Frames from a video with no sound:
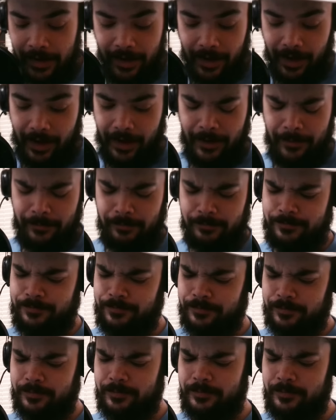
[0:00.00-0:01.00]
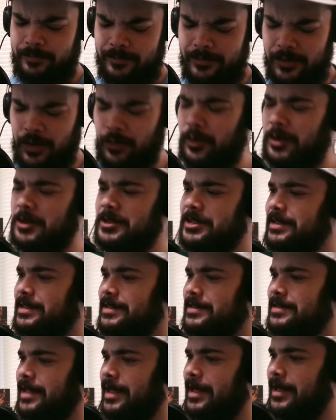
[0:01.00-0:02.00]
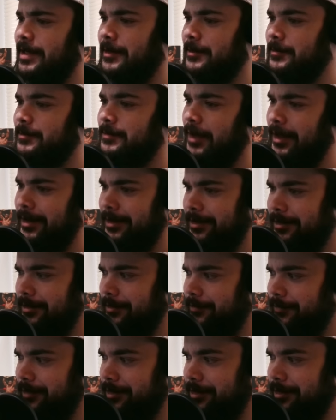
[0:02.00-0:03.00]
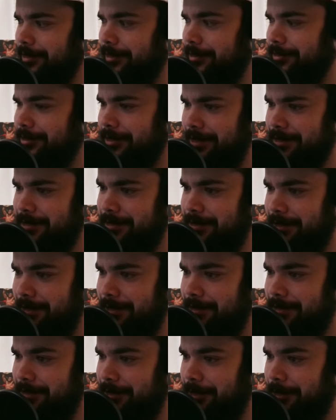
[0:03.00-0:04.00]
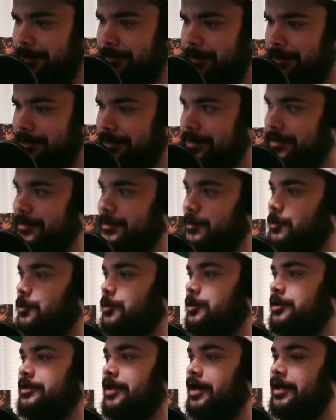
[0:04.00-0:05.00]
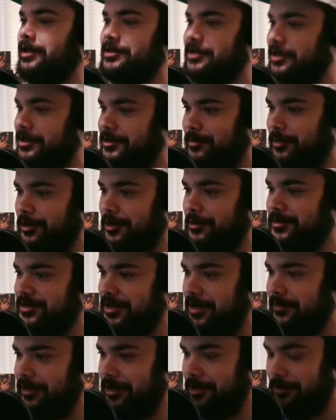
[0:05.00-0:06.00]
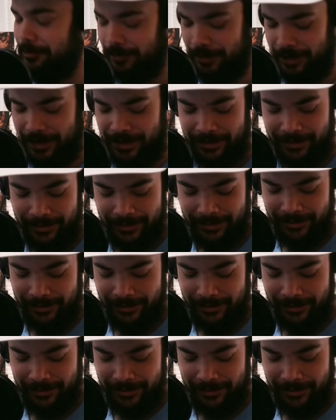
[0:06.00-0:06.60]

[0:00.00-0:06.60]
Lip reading: Well, since then, I don't know if did you guys see this? You hear about this? Luka Doncic put up 73,